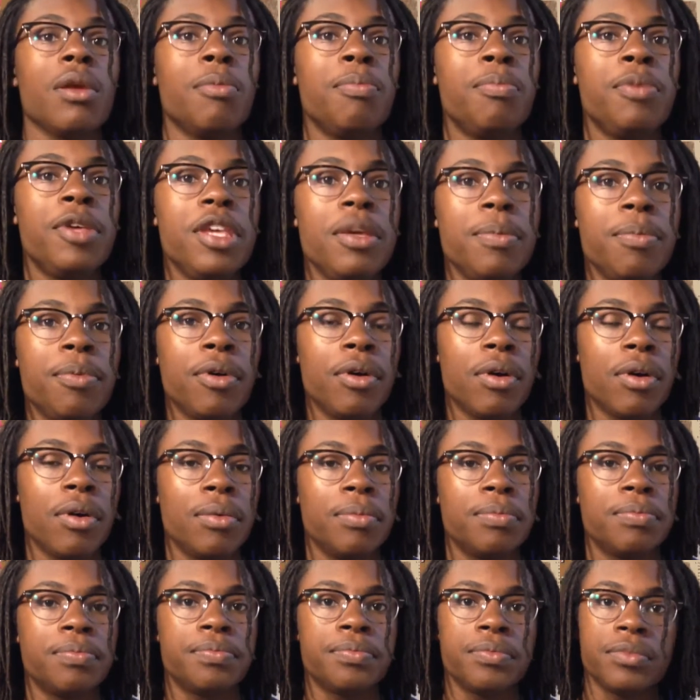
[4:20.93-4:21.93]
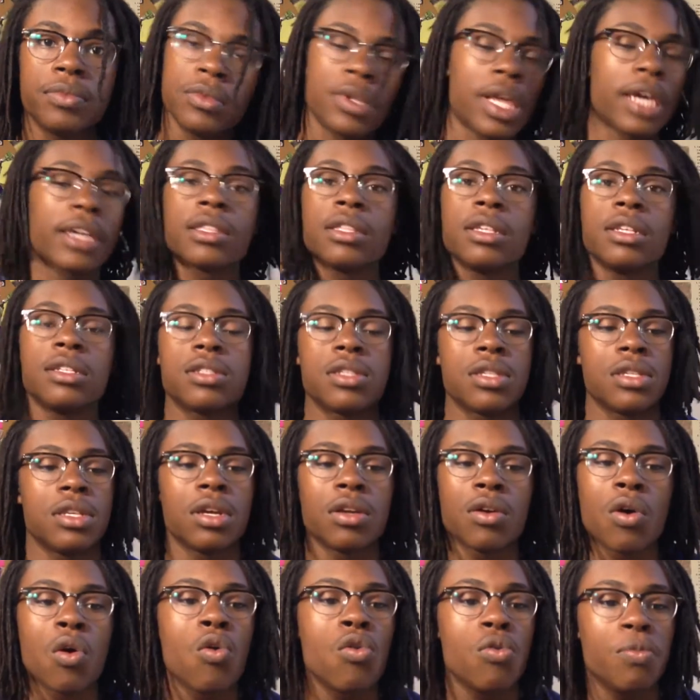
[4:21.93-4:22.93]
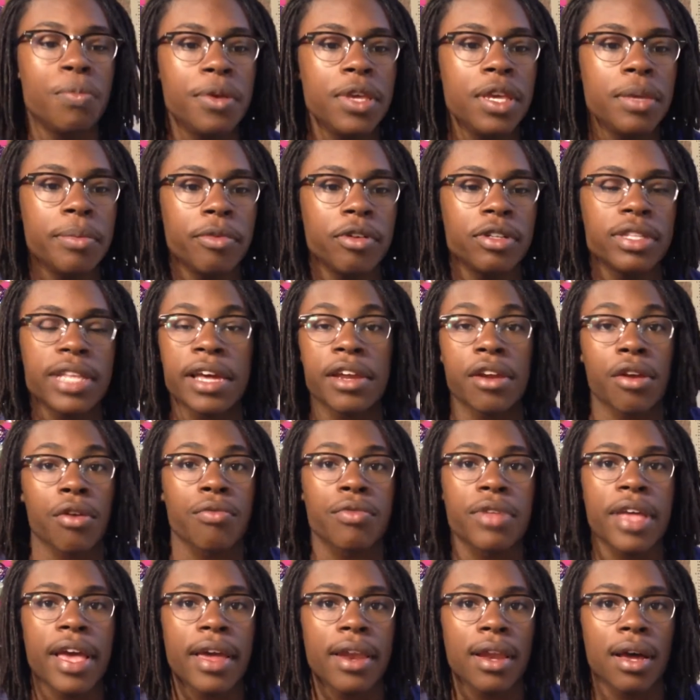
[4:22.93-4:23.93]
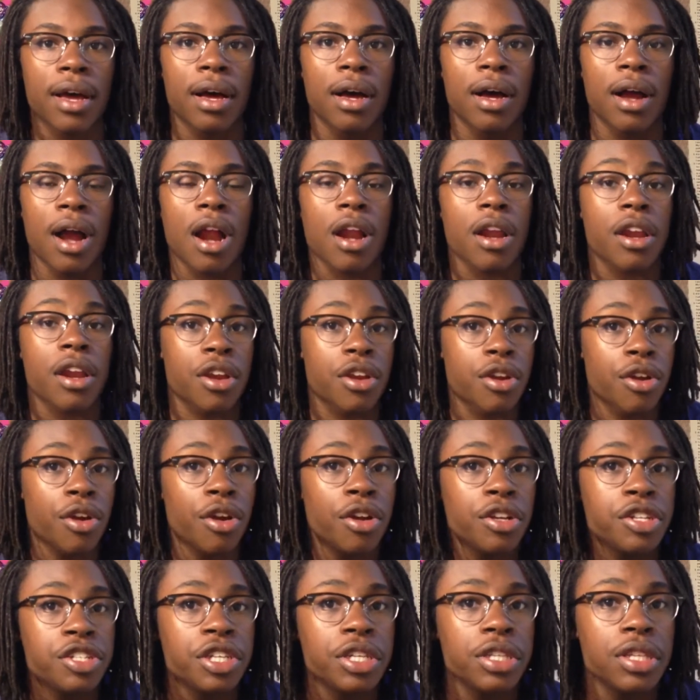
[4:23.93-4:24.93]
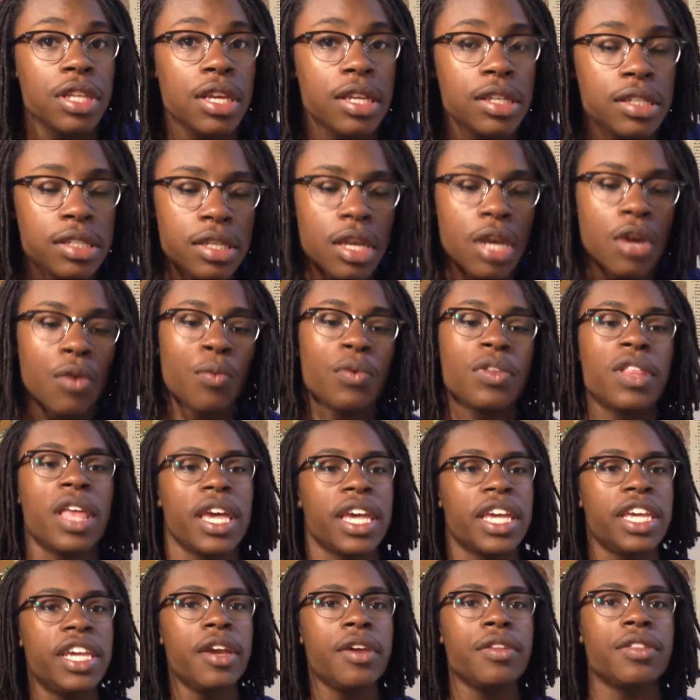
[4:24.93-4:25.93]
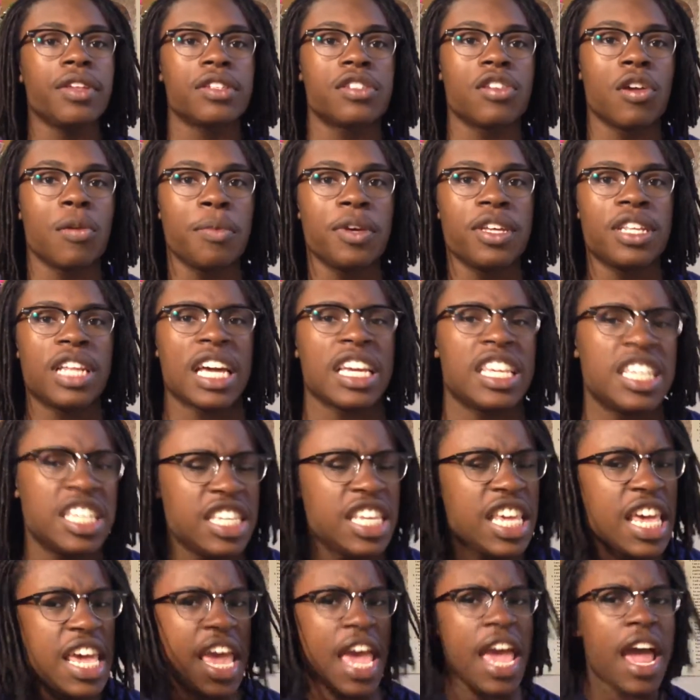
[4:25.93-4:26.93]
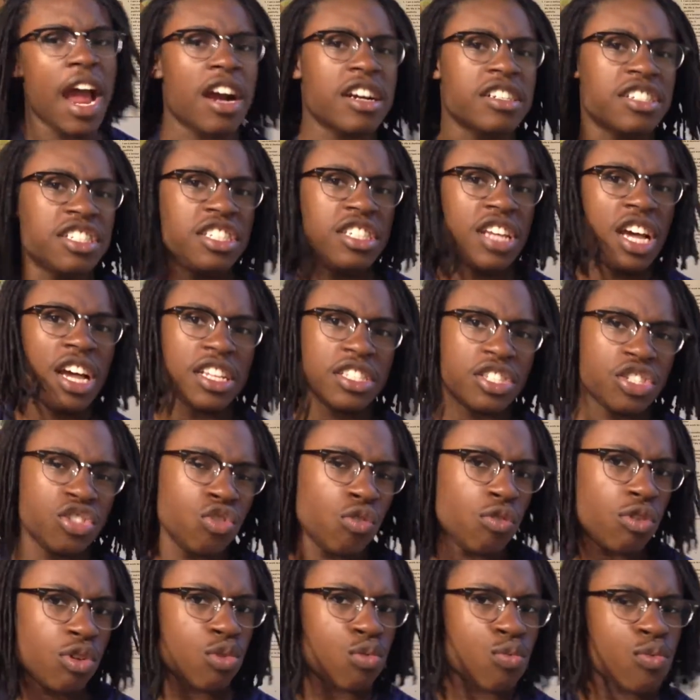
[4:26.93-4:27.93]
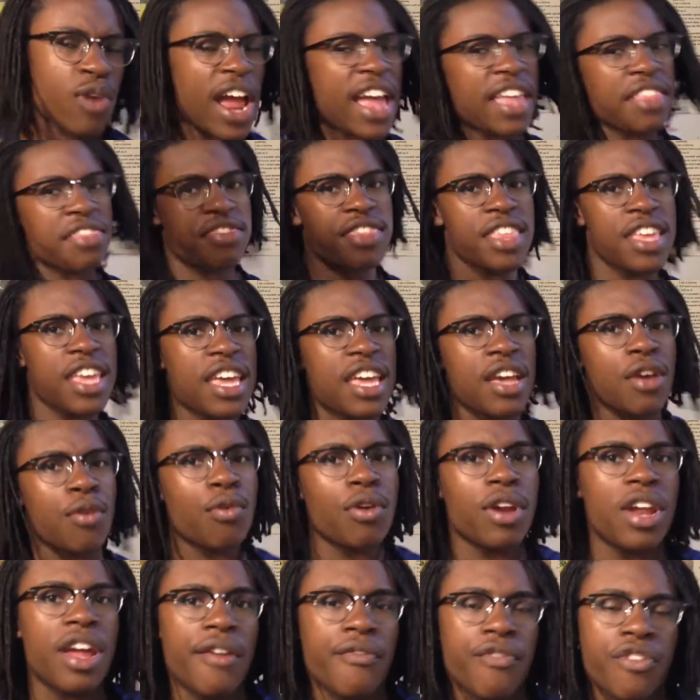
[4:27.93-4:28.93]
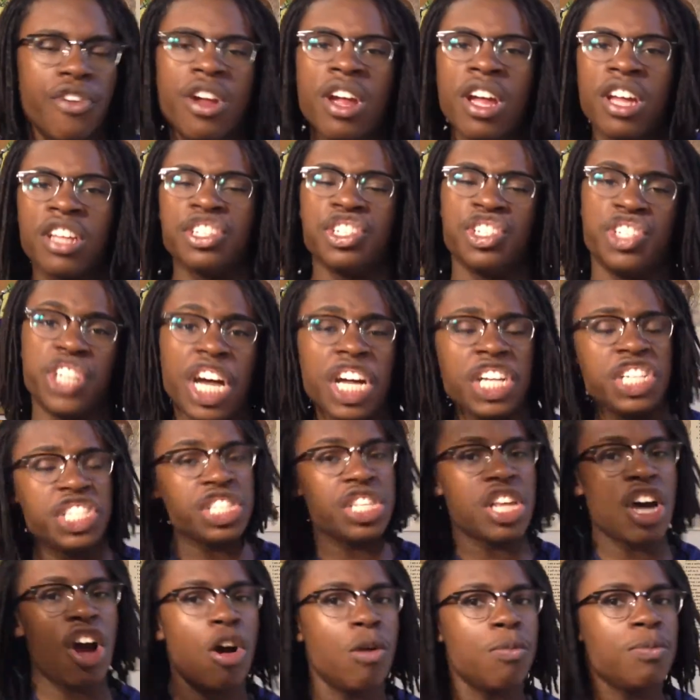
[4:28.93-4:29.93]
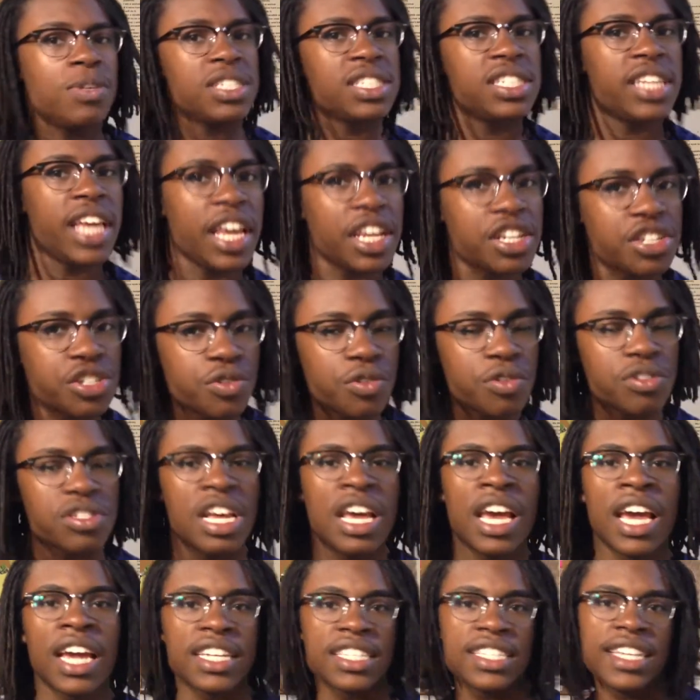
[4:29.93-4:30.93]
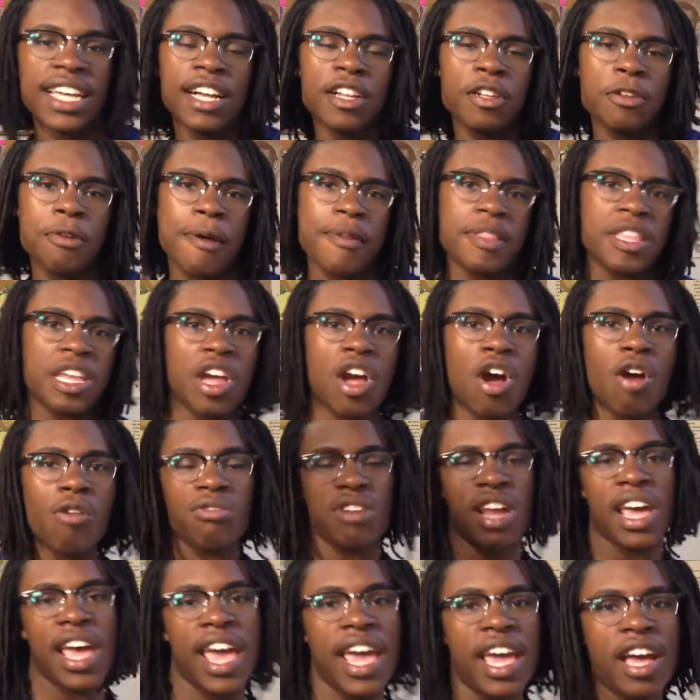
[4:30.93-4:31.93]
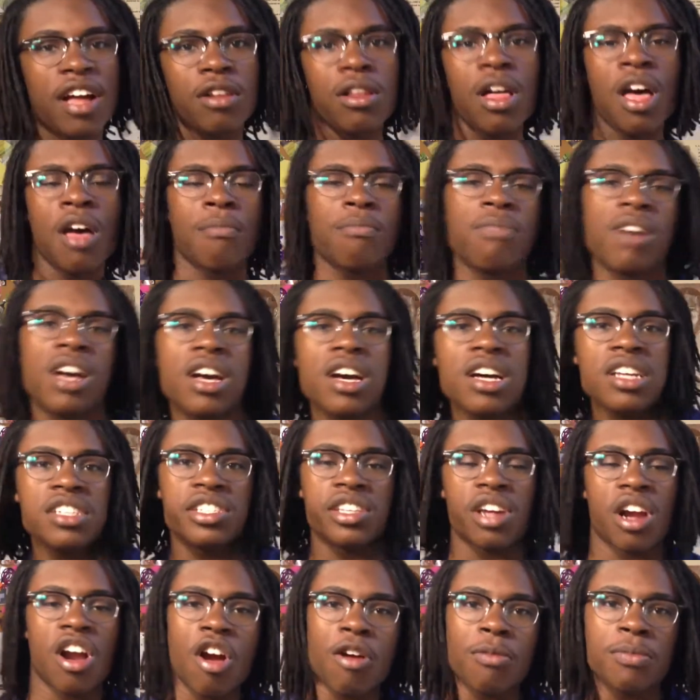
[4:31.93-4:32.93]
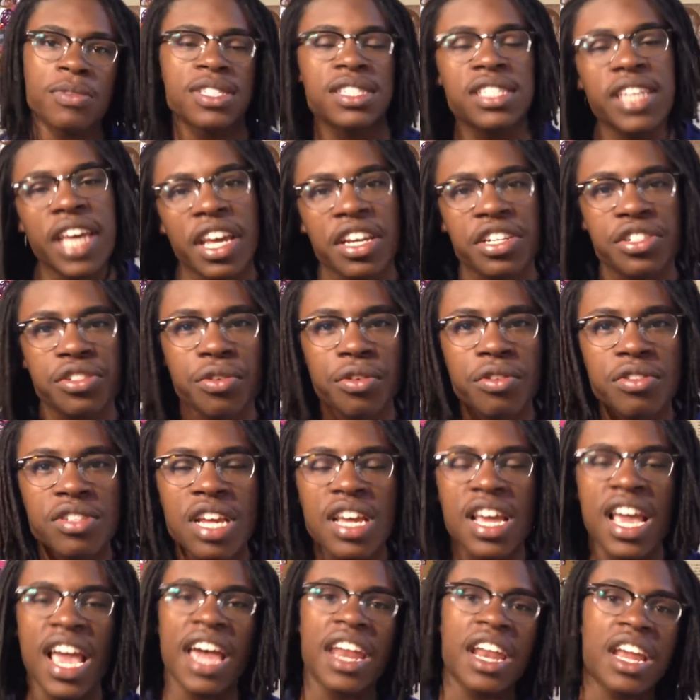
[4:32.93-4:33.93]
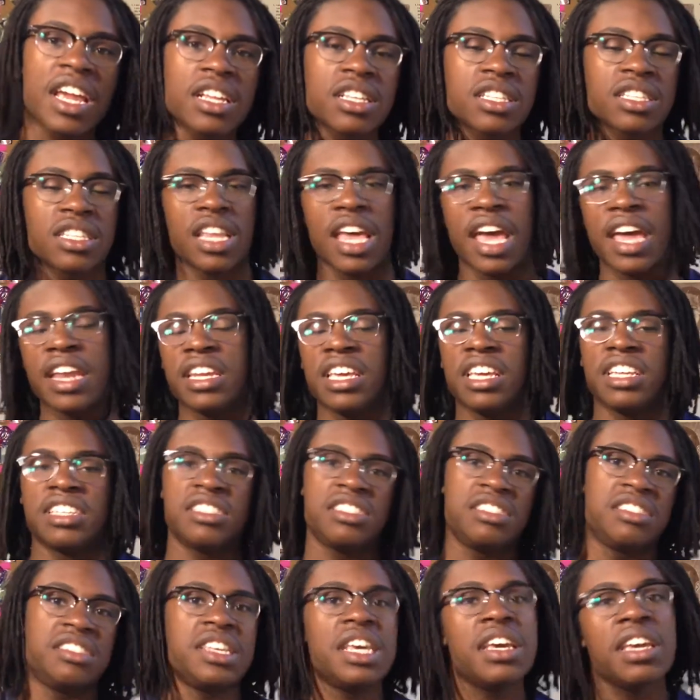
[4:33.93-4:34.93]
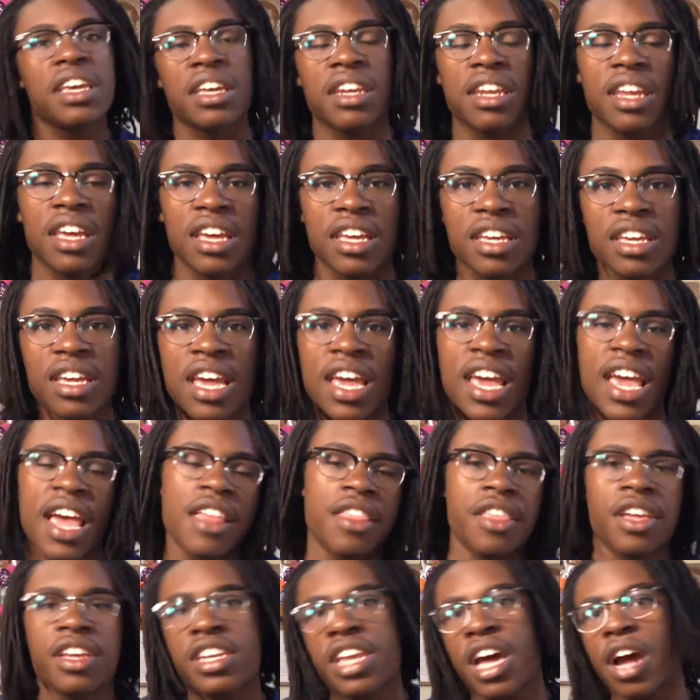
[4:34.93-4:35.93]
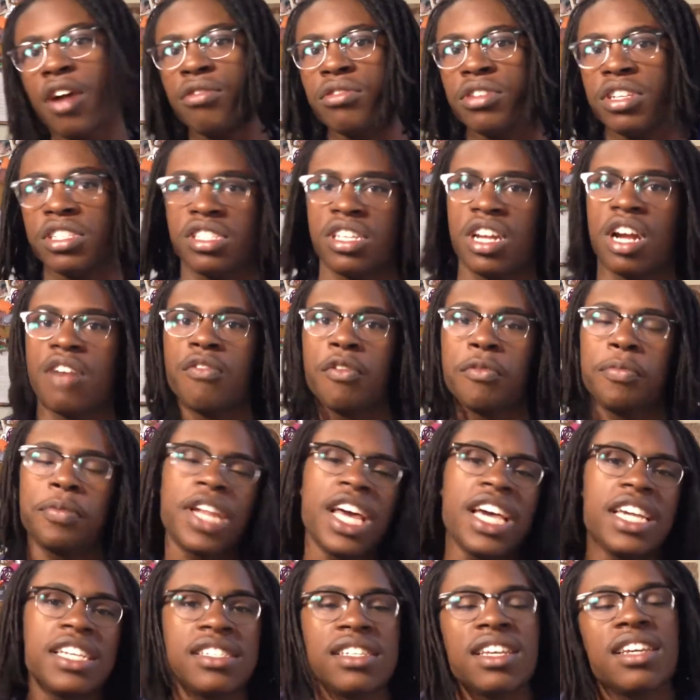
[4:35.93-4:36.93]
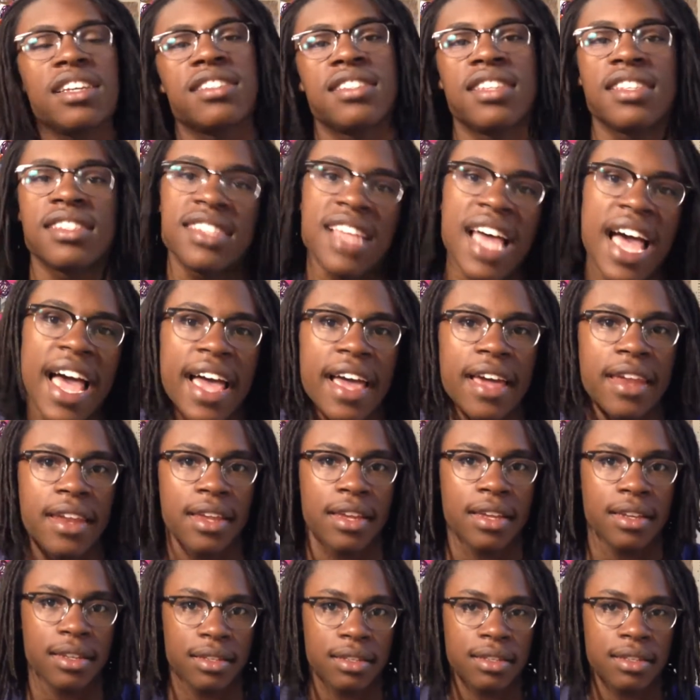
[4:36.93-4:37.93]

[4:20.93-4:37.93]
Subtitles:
people... like the old people that are encouraging this, when they hear this, they'll be like, yeah, our son's doing the right thing or whatever. Judging the homosexuals and telling them they're going to hell because they're homosexuals and that it's sickening and they don't deserve a place in society.